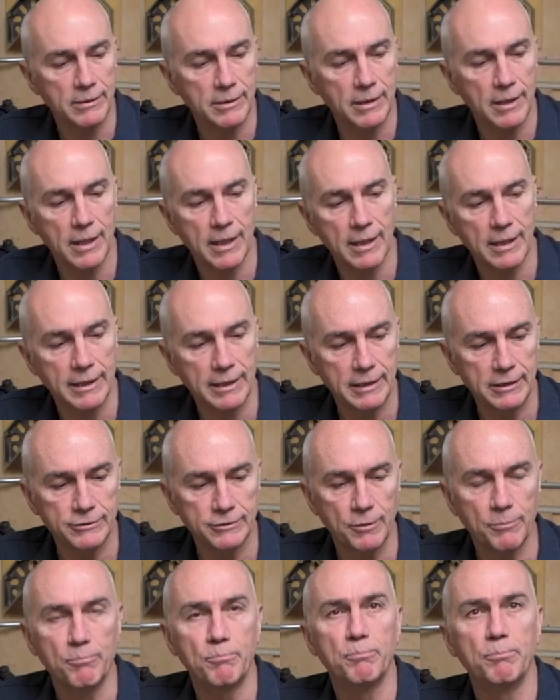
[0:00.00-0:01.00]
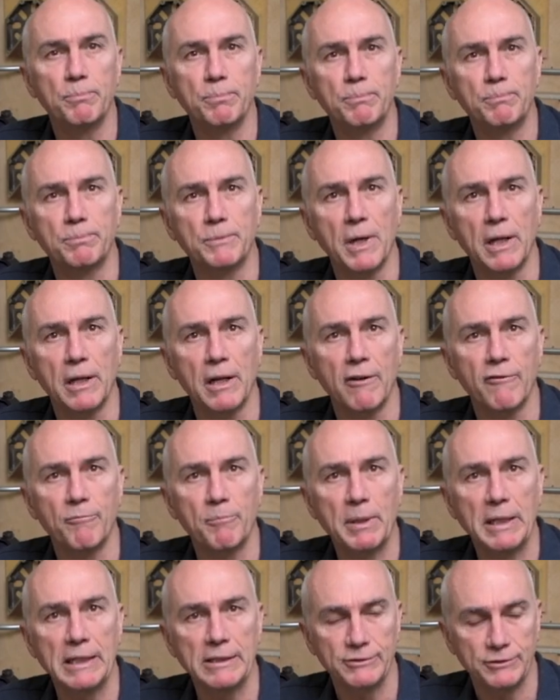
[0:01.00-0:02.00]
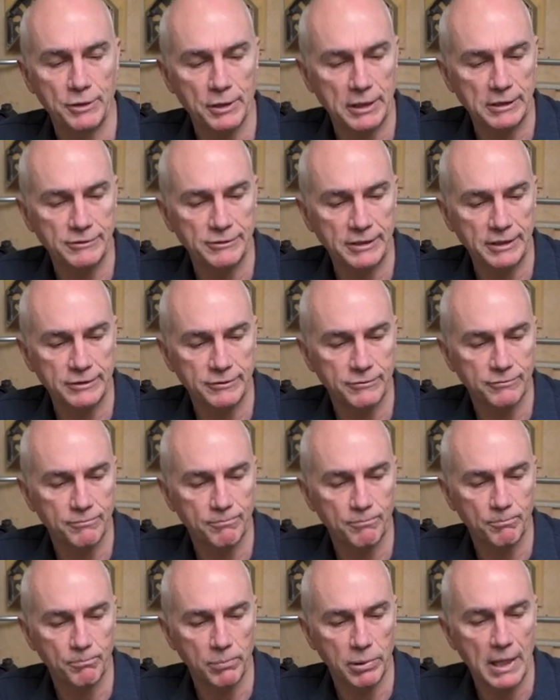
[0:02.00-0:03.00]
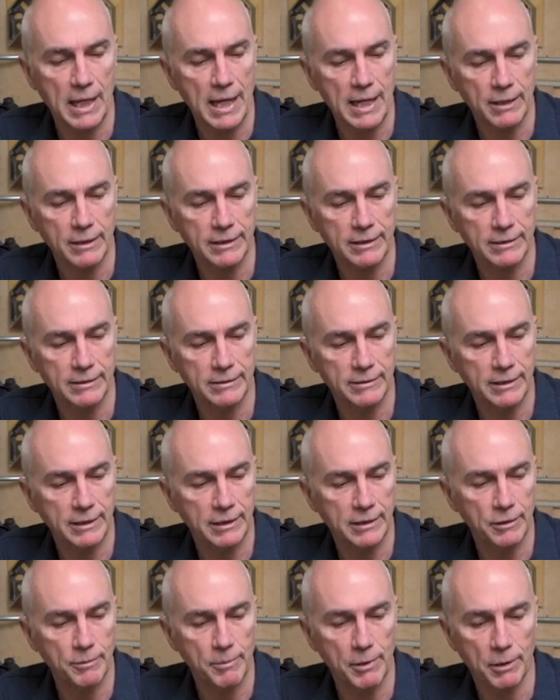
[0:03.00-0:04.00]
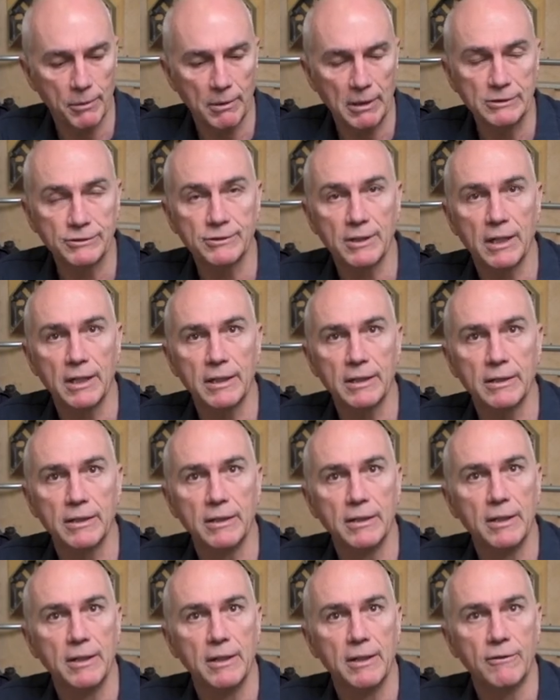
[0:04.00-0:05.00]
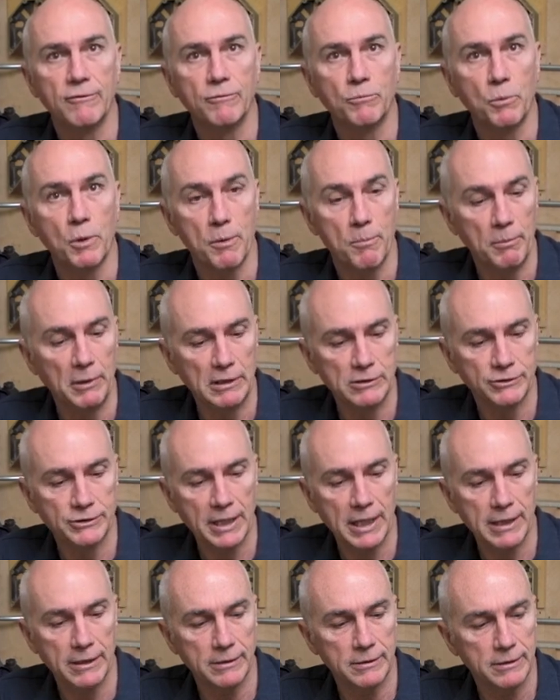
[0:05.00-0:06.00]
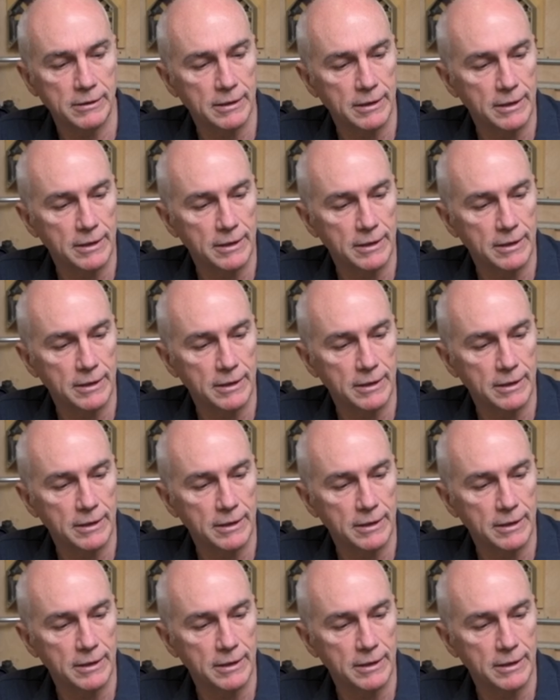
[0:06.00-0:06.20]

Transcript: Uh, here's a cut off piece. You can see it's black and a little bit of rust on it with mill scale.